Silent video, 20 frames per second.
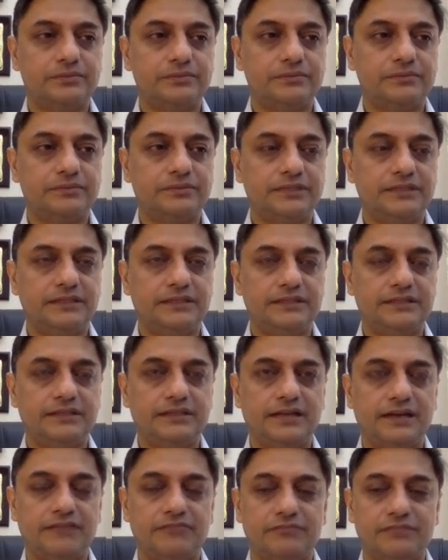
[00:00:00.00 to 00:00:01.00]
the
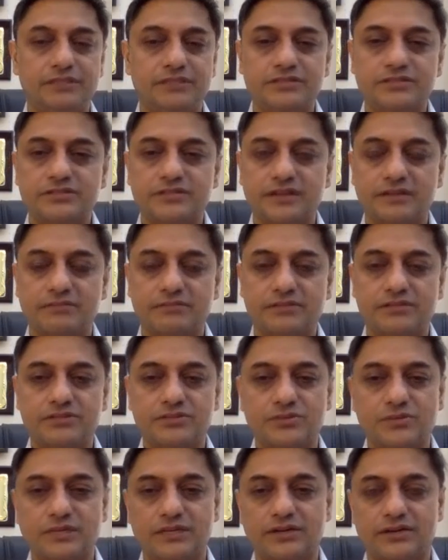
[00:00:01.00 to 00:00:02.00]
government's numbers
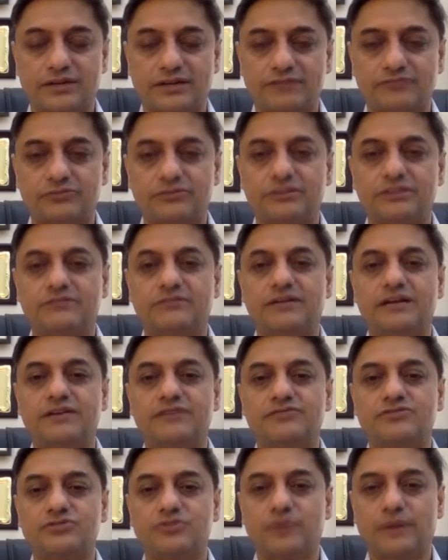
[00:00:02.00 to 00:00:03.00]
will not have to be
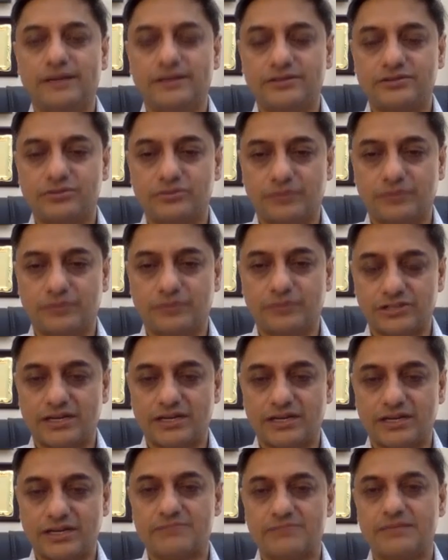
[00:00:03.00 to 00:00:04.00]
revised quite so much
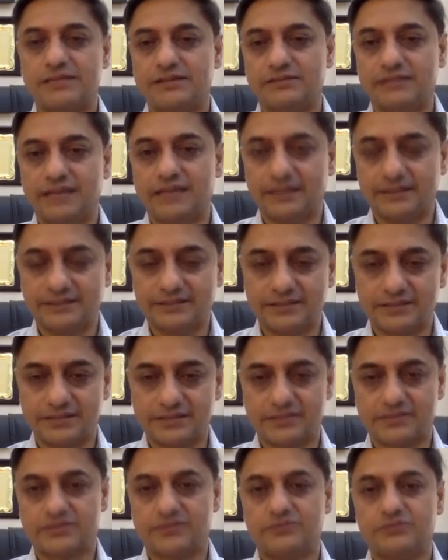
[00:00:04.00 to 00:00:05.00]
as many of the
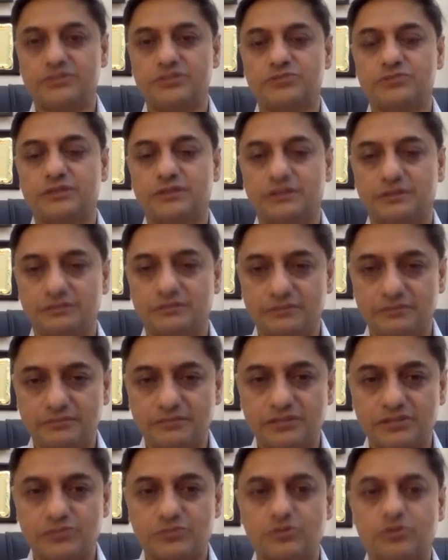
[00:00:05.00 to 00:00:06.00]
others, which were
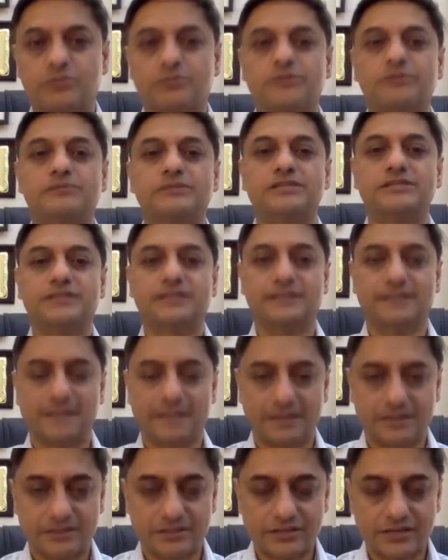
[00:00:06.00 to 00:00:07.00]
much more optimistic
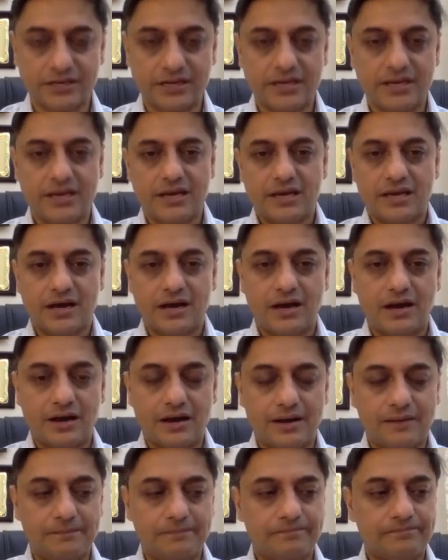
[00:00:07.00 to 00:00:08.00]
than ours.
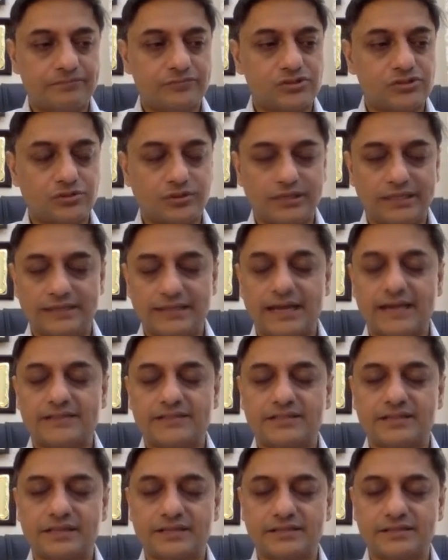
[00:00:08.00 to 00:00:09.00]
So in
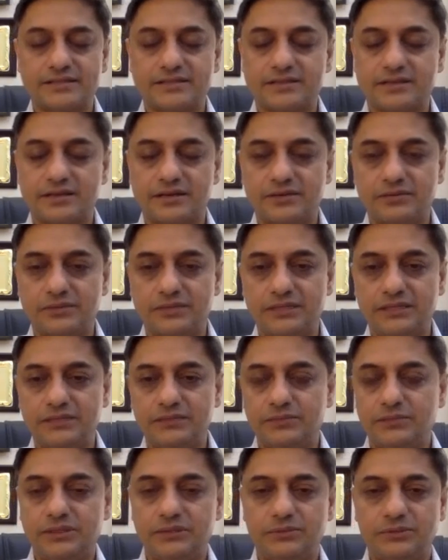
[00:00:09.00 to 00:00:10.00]
that sense,
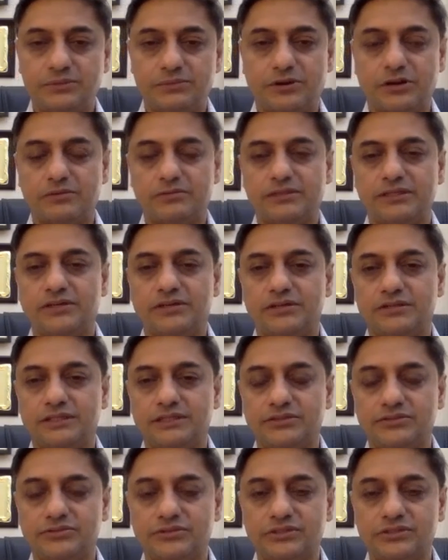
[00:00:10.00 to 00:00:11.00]
we will probably not
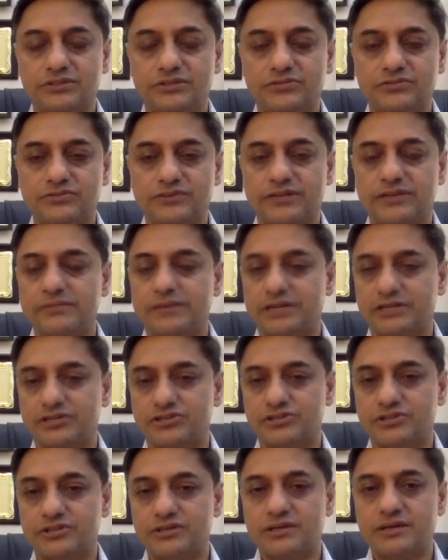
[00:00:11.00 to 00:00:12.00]
need to reduce very
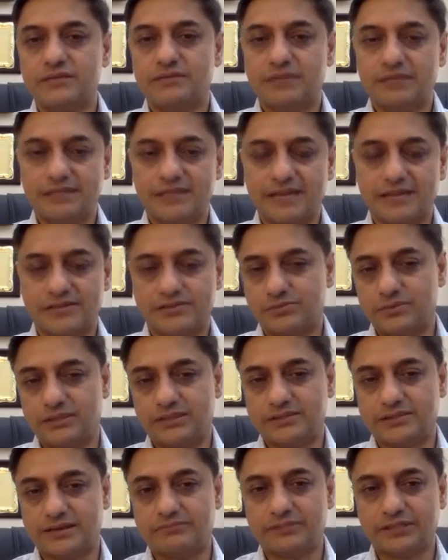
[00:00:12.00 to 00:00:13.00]
much. But yes,
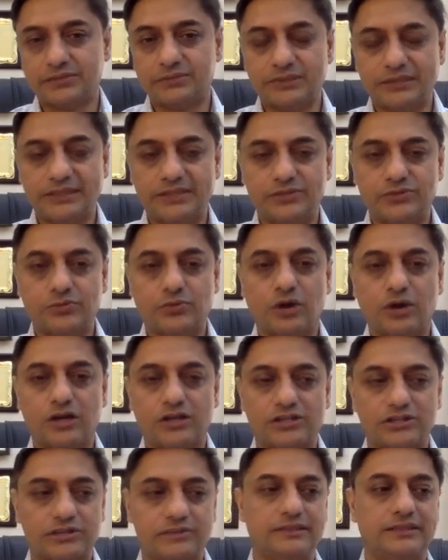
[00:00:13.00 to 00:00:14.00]
something we need to
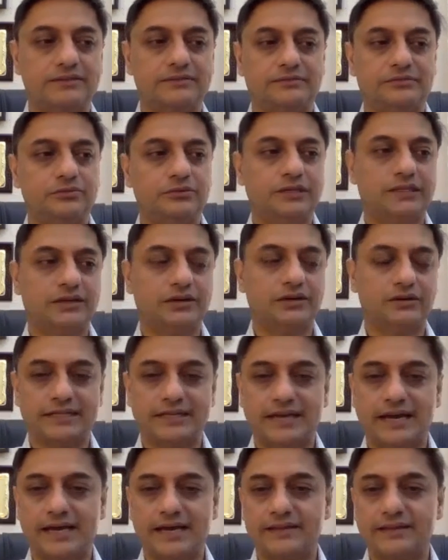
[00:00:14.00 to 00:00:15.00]
watch. I mean, you cannot
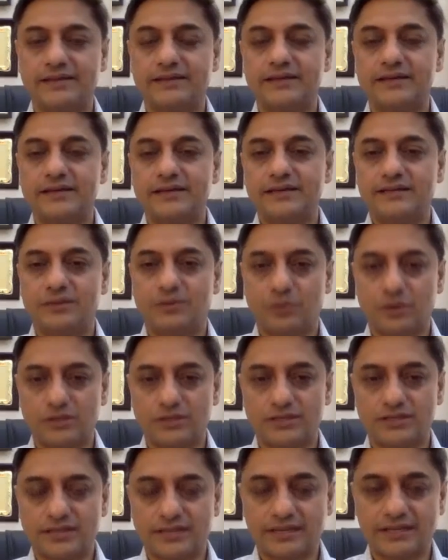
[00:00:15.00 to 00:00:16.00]
deny that there
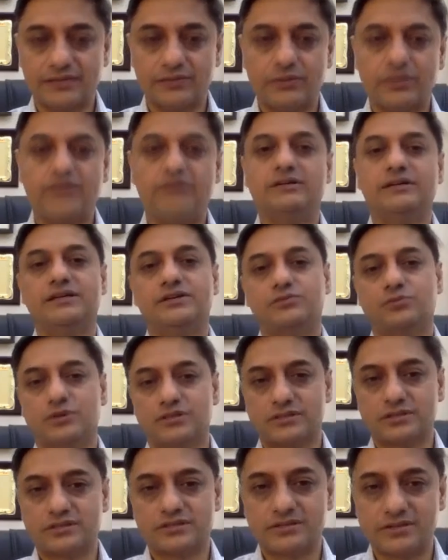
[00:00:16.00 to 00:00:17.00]
was a second wave and it
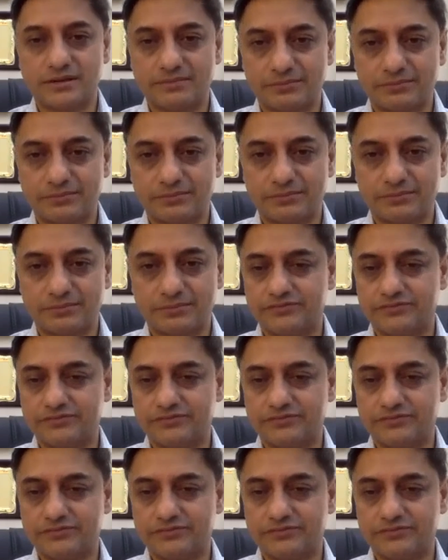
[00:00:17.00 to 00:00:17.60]
was disruptive.